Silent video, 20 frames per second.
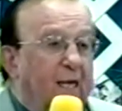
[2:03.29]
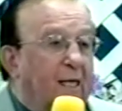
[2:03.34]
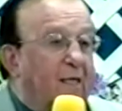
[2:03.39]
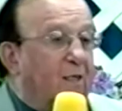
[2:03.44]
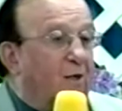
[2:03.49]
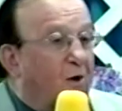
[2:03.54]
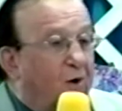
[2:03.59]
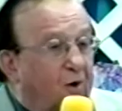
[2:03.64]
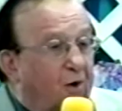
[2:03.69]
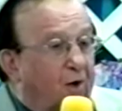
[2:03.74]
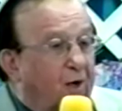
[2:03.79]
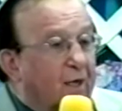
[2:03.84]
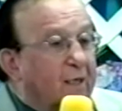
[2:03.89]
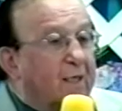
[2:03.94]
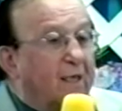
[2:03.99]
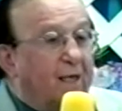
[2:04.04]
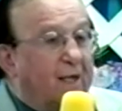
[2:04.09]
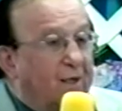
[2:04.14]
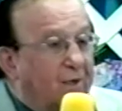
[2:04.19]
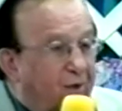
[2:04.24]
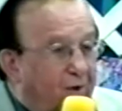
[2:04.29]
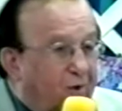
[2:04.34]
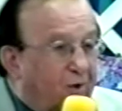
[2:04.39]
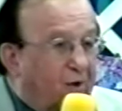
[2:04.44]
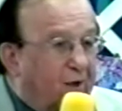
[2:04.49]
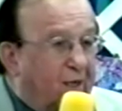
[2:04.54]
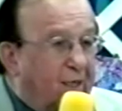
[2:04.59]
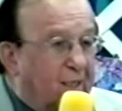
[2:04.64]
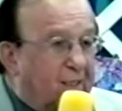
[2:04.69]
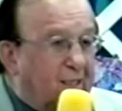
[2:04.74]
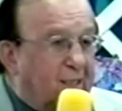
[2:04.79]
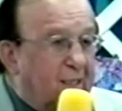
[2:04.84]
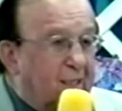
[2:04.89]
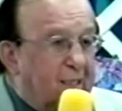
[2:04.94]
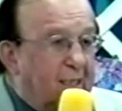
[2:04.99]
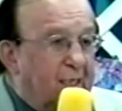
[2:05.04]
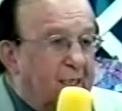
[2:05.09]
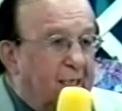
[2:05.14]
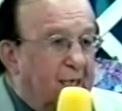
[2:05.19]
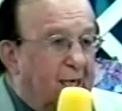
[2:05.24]
and on and on
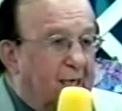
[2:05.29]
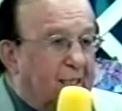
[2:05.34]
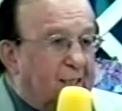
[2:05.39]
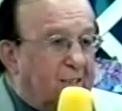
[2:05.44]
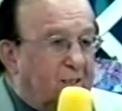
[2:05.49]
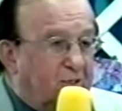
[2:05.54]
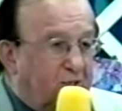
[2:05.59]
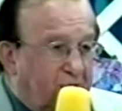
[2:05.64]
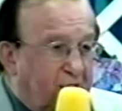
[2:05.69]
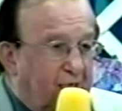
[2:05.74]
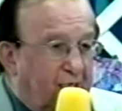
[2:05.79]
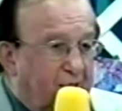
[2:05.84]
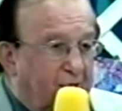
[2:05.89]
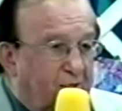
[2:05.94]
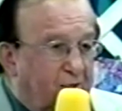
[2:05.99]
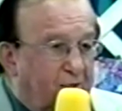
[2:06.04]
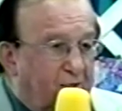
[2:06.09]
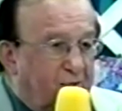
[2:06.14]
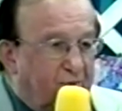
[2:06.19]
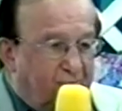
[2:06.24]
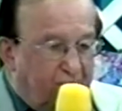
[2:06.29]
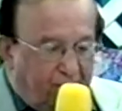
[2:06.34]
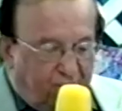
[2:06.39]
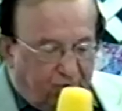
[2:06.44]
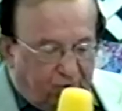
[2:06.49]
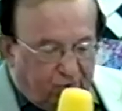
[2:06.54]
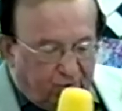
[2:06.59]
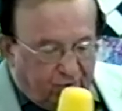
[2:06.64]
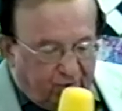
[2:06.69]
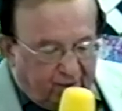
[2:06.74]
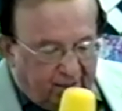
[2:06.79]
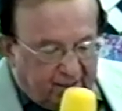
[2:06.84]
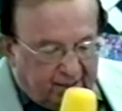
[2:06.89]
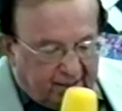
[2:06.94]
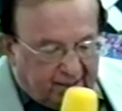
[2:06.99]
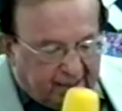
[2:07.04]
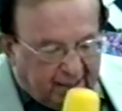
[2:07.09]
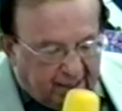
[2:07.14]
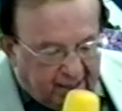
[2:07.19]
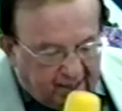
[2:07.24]
until the Lord
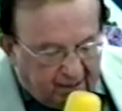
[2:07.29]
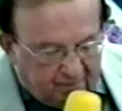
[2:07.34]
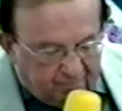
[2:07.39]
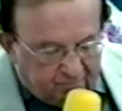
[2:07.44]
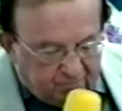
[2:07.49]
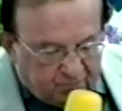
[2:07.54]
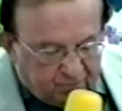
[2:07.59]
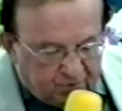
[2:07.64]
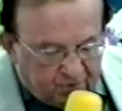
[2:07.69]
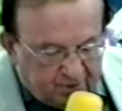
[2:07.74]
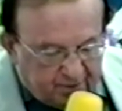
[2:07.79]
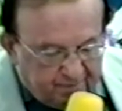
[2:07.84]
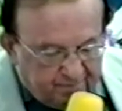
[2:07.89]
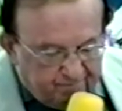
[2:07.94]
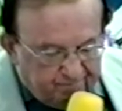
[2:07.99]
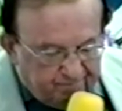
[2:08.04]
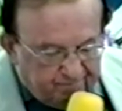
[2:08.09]
comes.